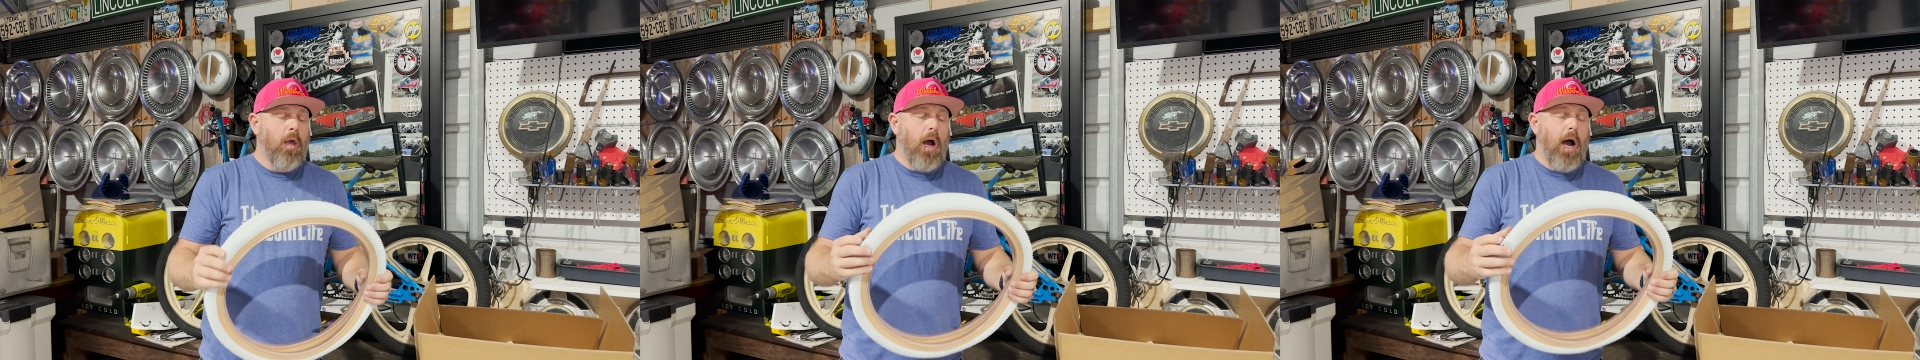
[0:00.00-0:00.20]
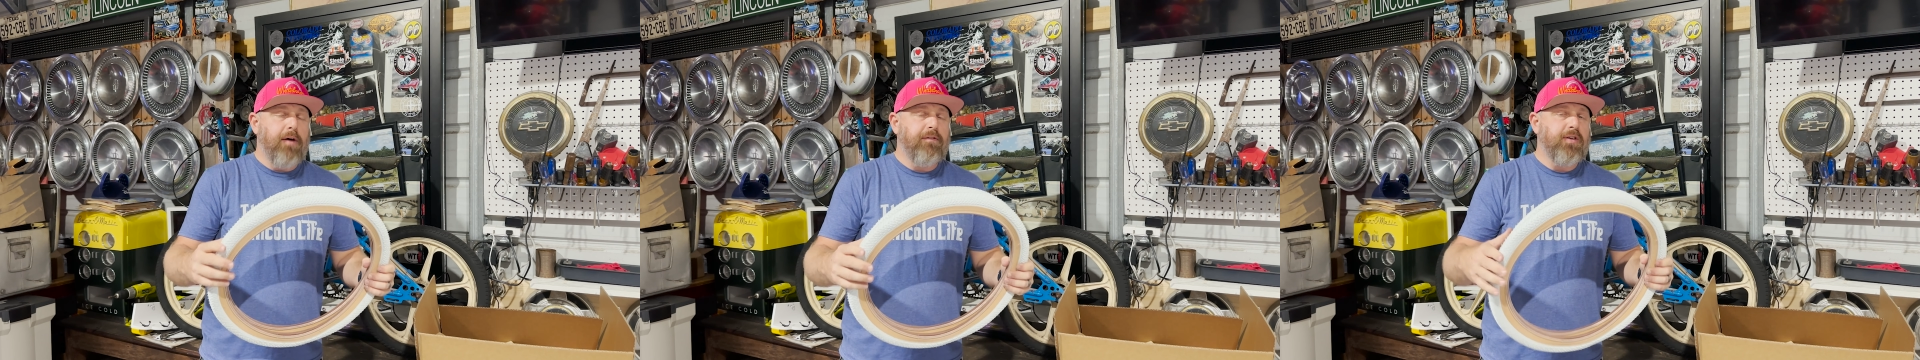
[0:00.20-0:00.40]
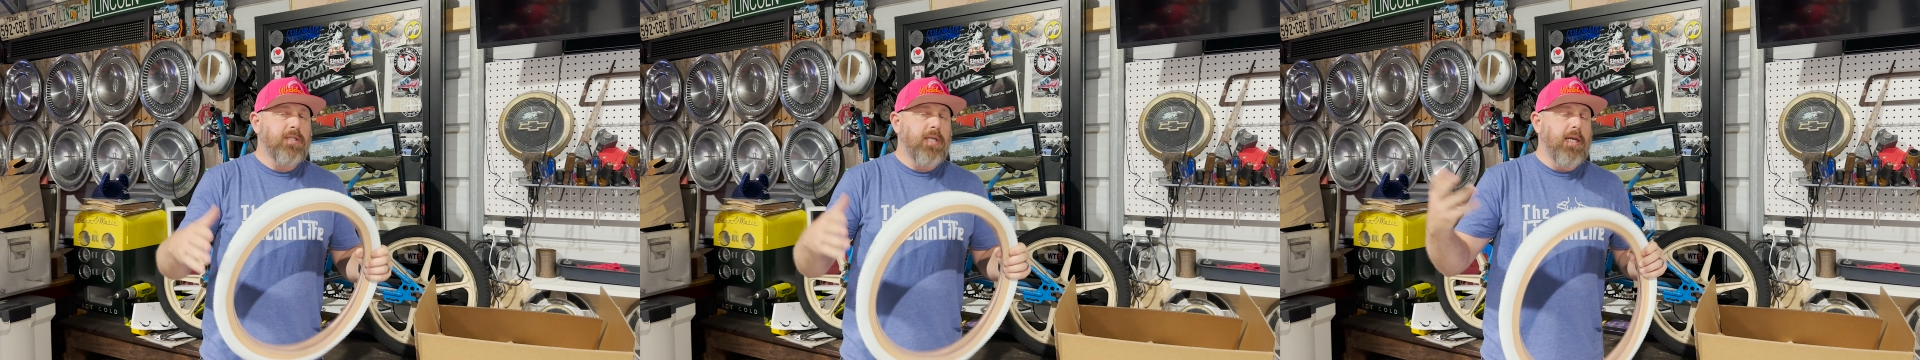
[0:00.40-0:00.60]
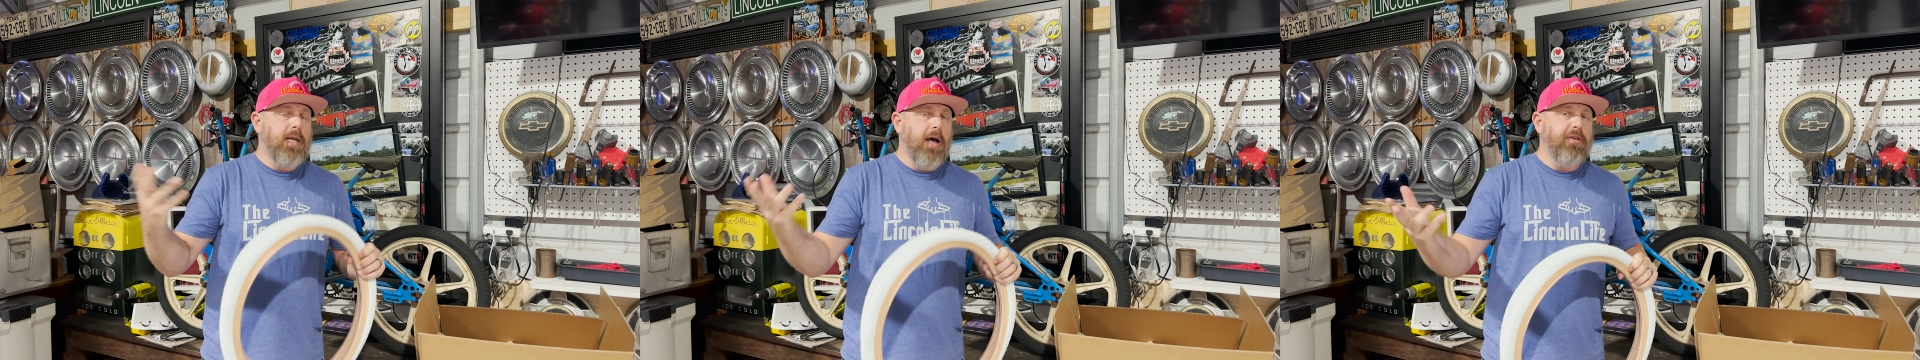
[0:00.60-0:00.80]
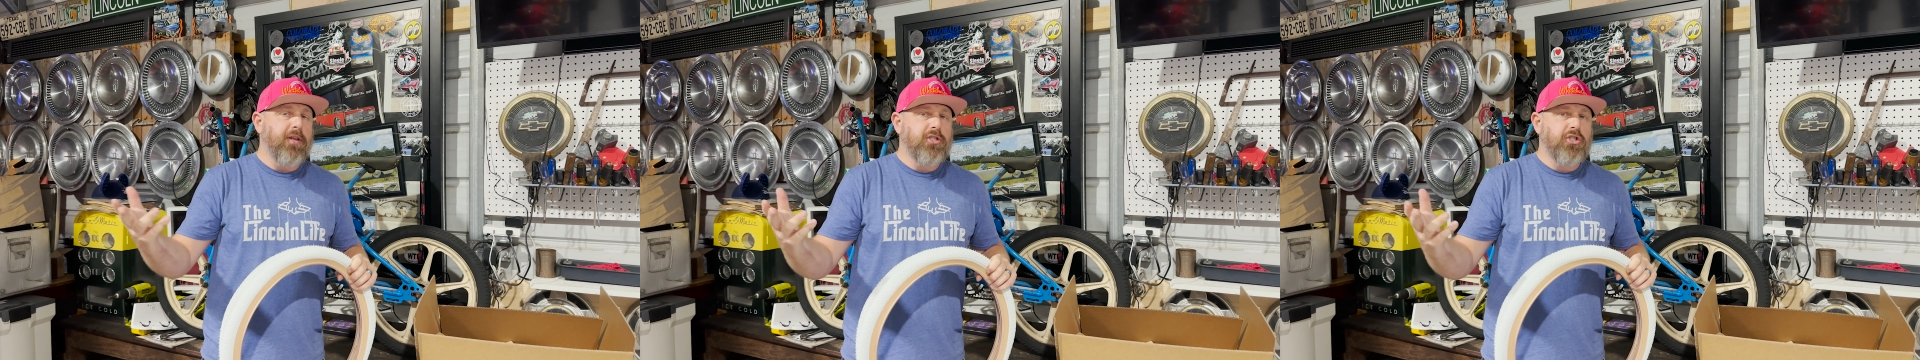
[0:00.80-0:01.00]
Obviously,
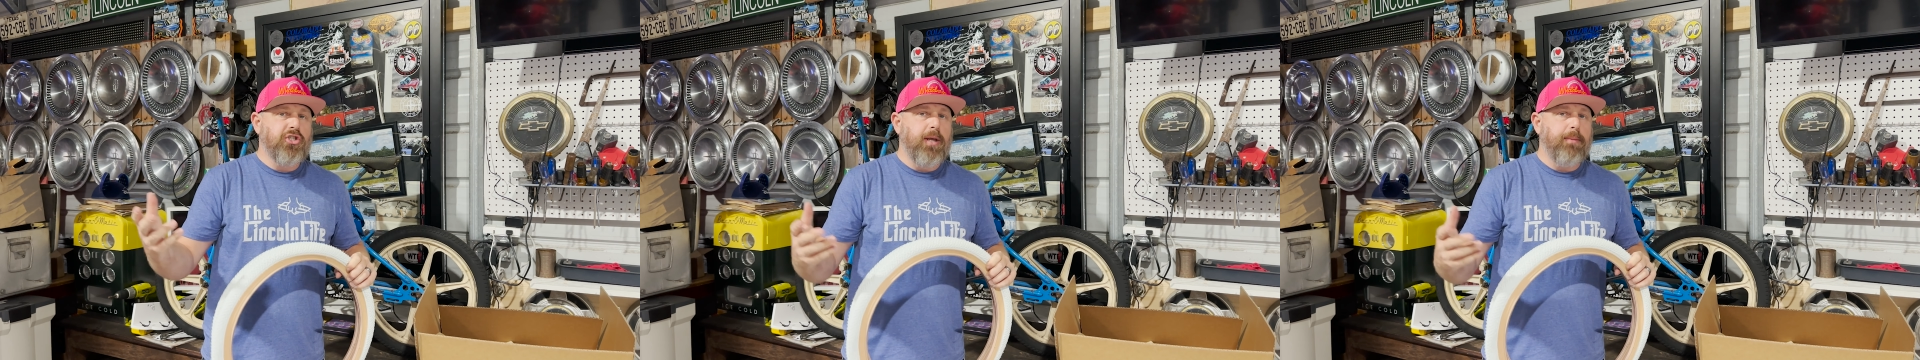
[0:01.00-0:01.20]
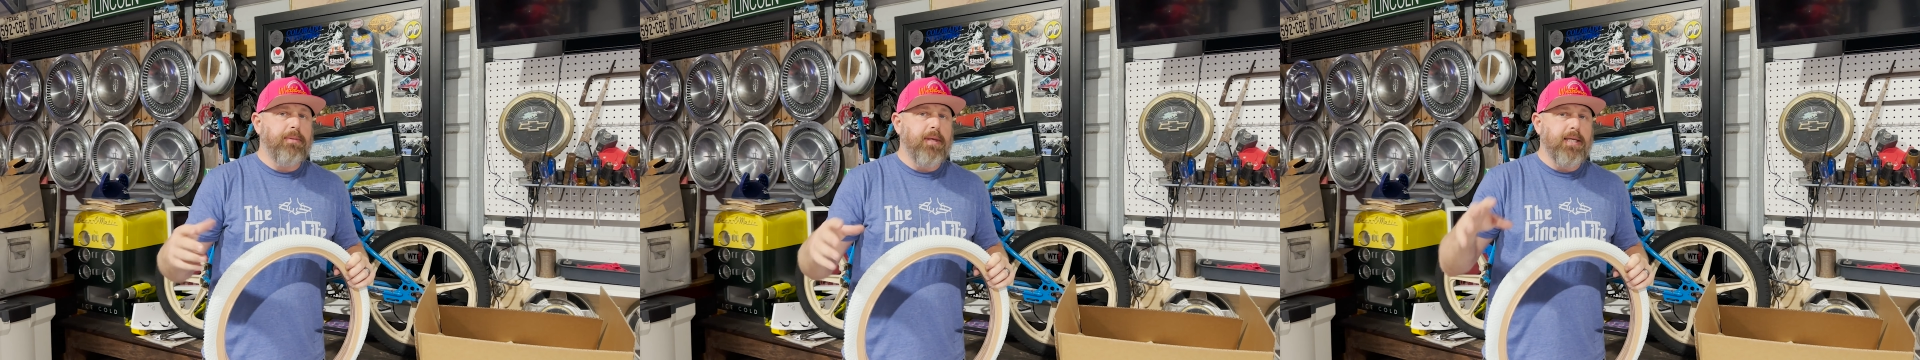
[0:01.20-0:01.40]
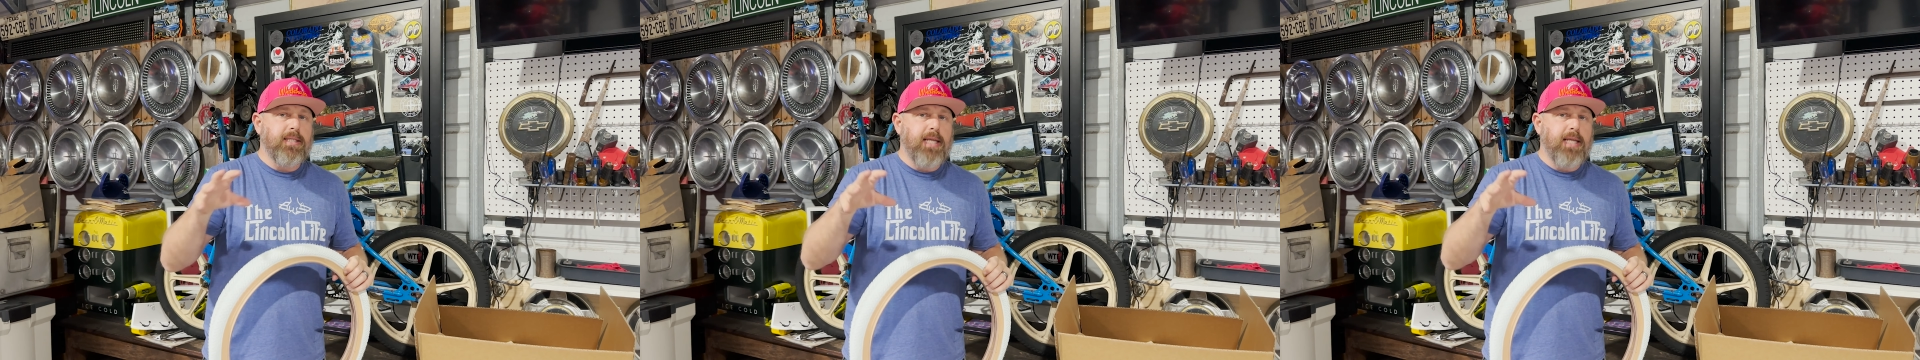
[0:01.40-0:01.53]
nothing's cheap these